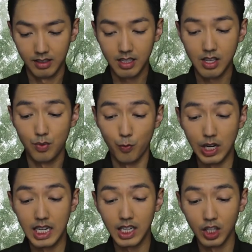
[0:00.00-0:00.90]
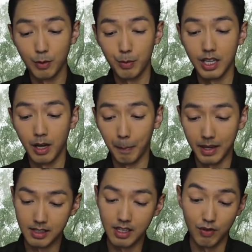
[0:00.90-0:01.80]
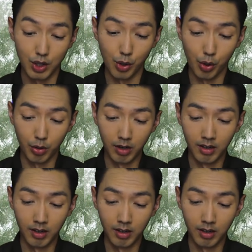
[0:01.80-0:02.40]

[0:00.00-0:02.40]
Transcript: This is really gonna be a messy video.